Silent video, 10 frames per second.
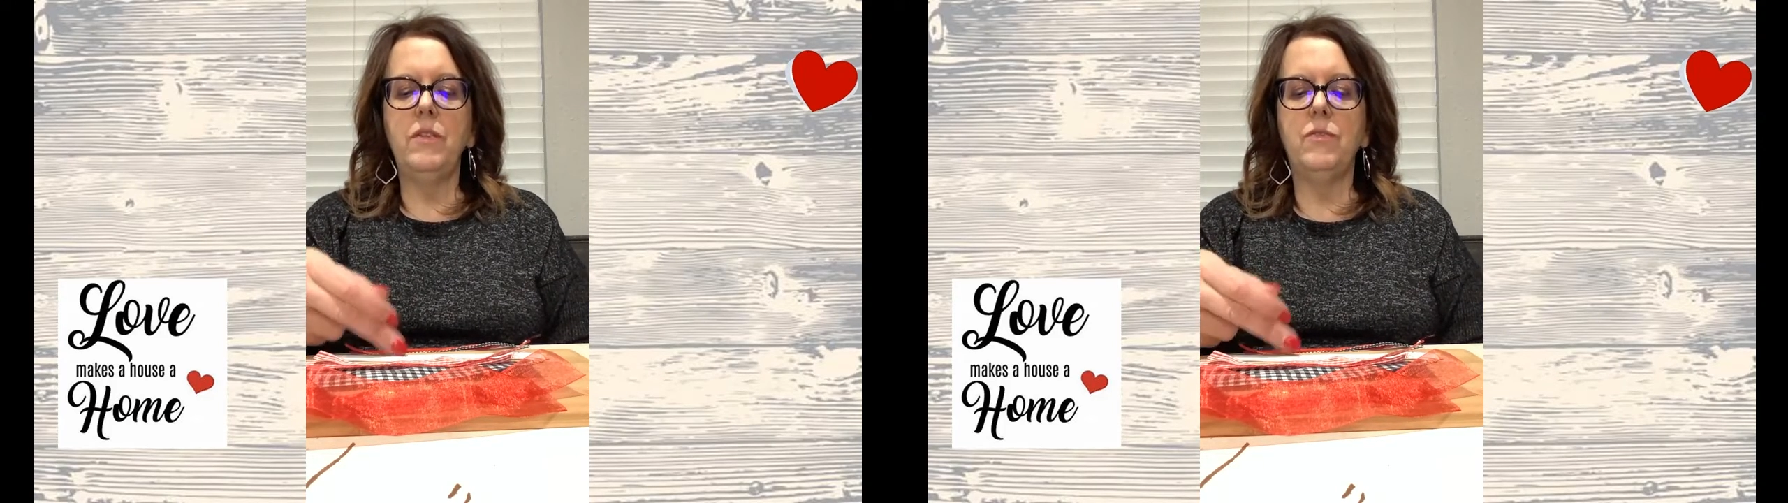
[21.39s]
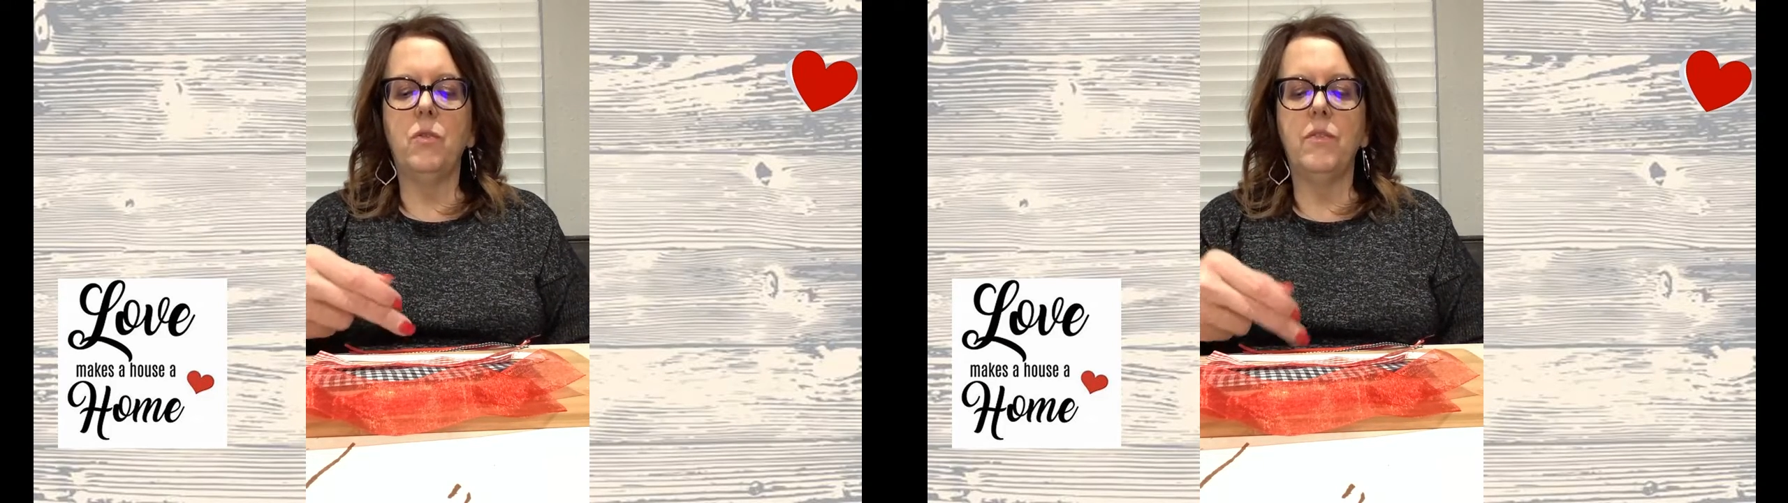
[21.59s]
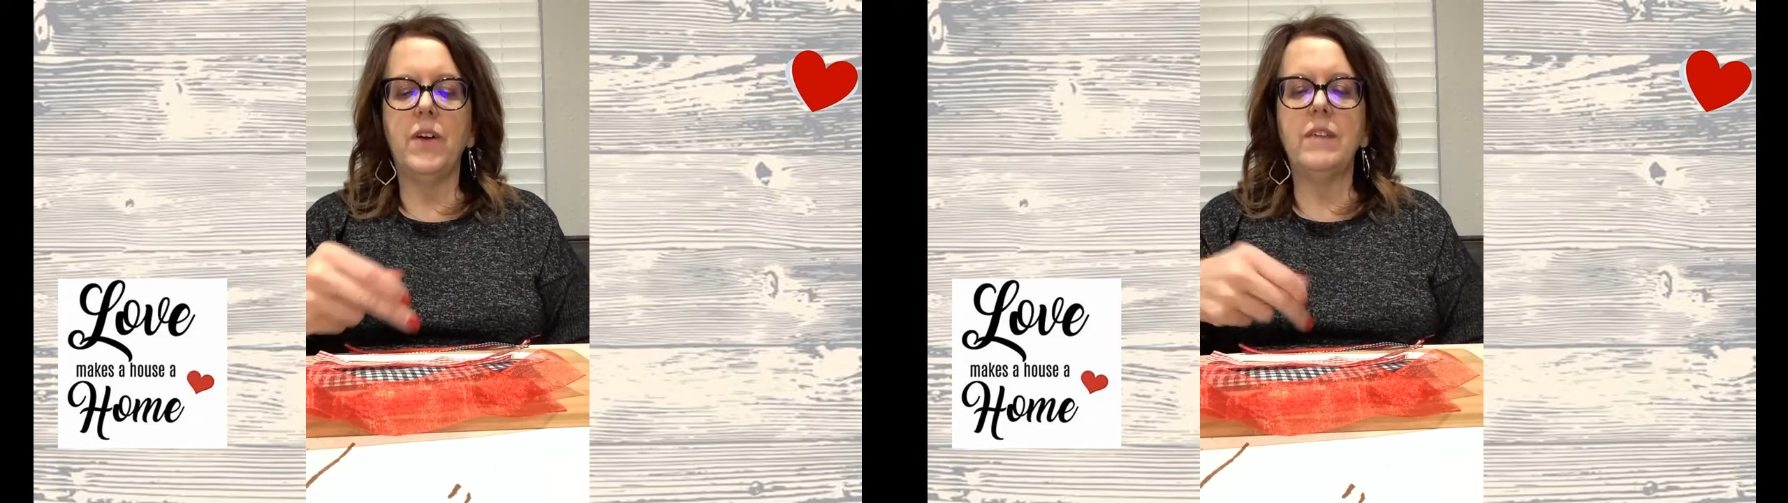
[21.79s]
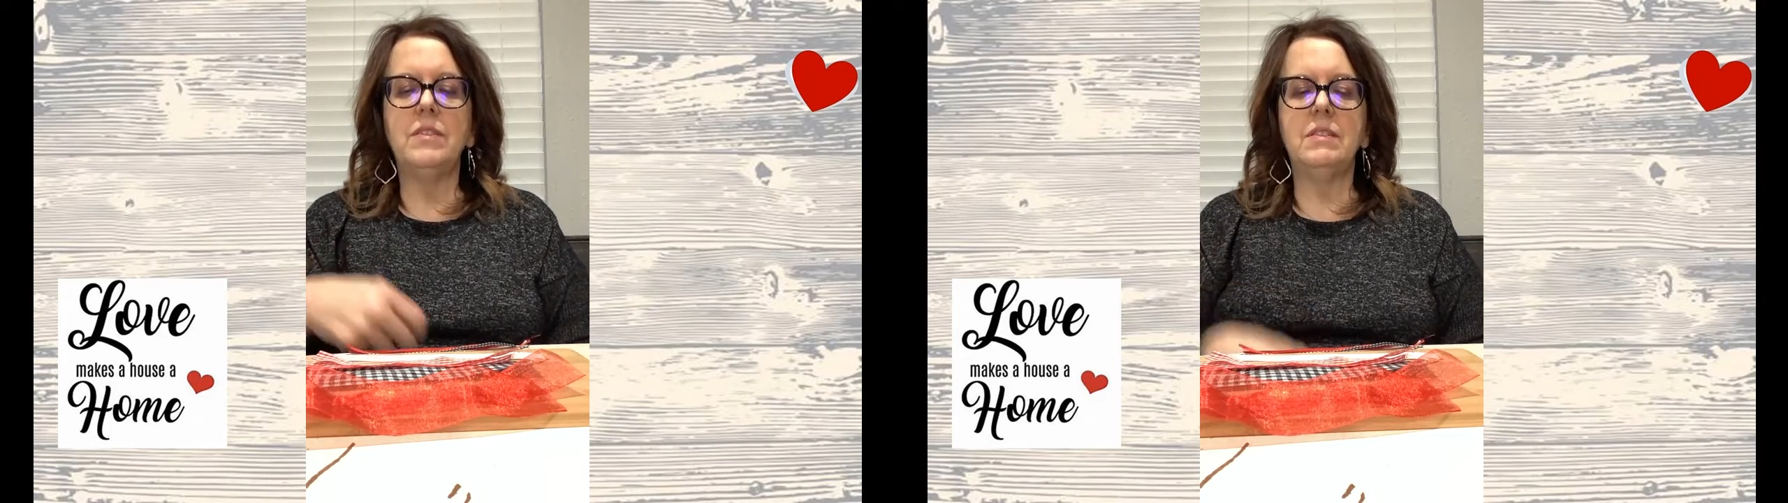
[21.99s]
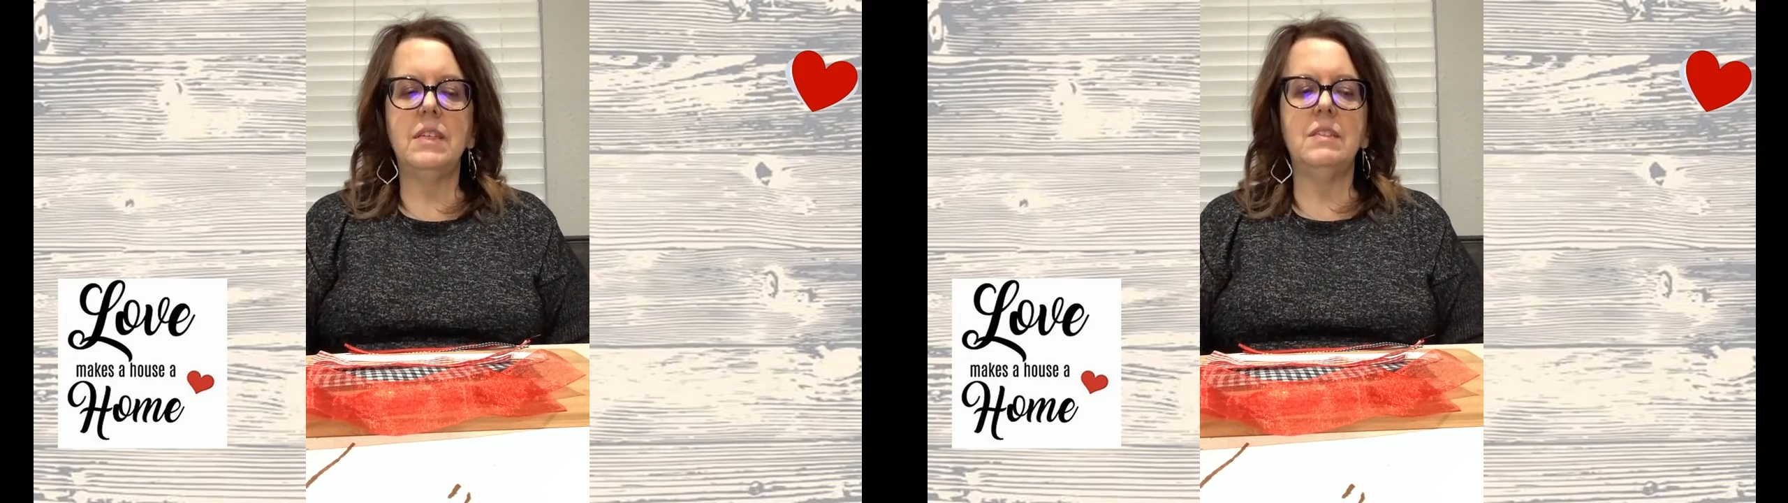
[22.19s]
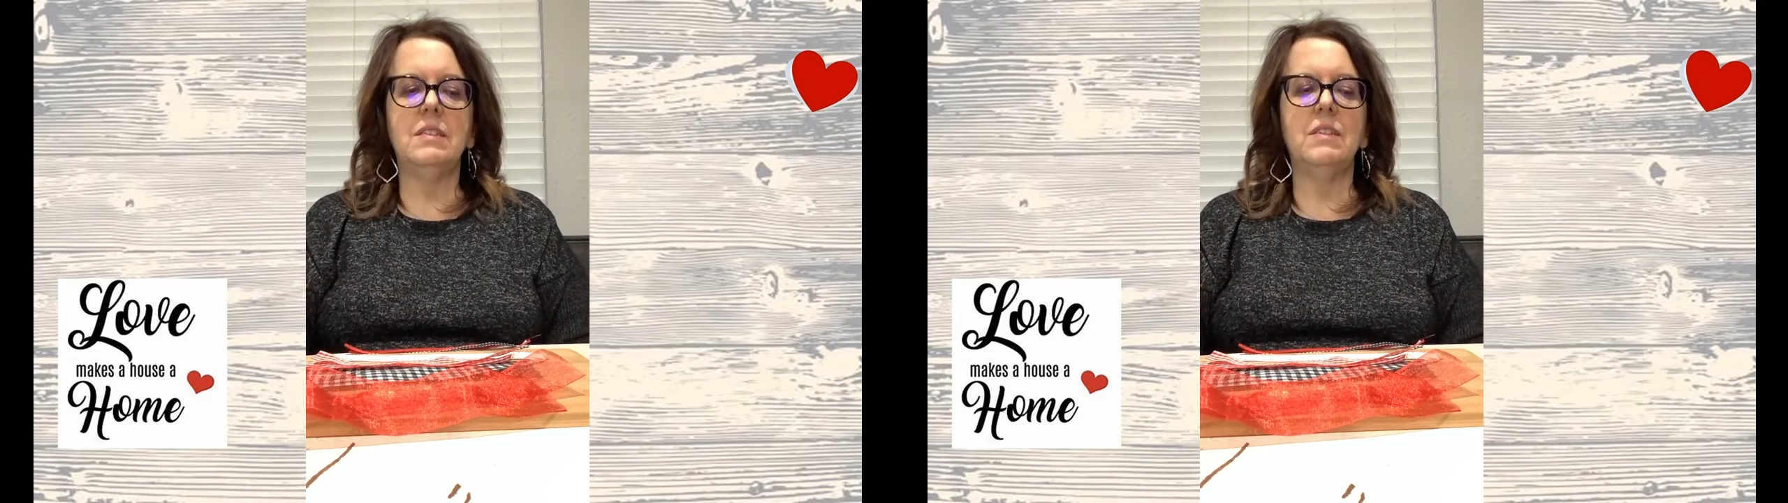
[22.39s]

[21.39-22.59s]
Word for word: four, five, six